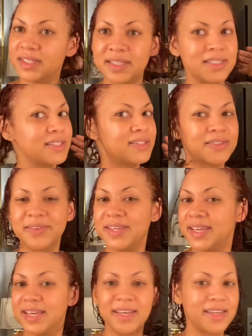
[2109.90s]
So
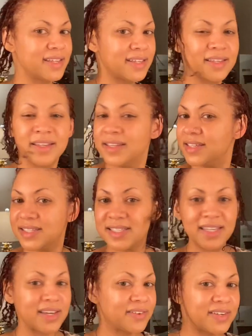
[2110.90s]
yeah, see
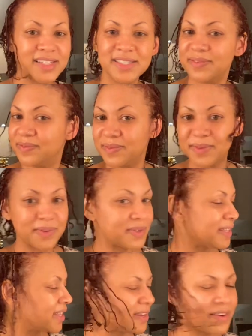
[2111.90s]
how nice and
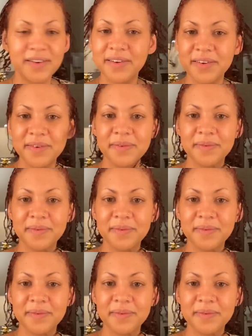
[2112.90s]
flowy they are?